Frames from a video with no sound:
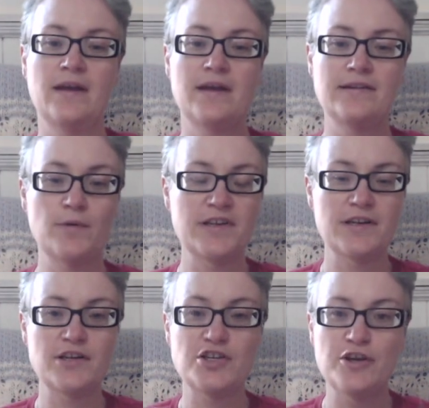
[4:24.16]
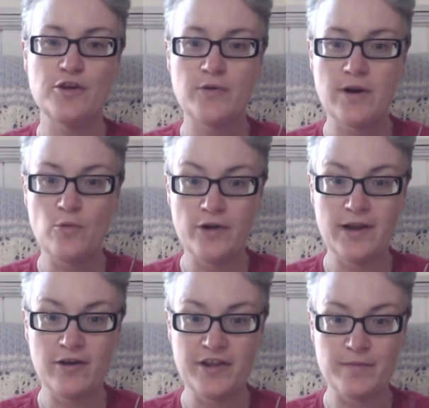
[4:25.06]
So I'm just going to show you what I'm
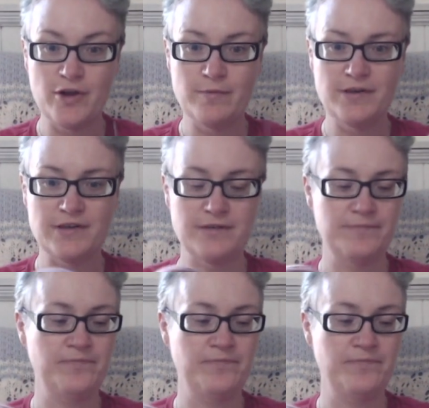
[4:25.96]
working on at the moment.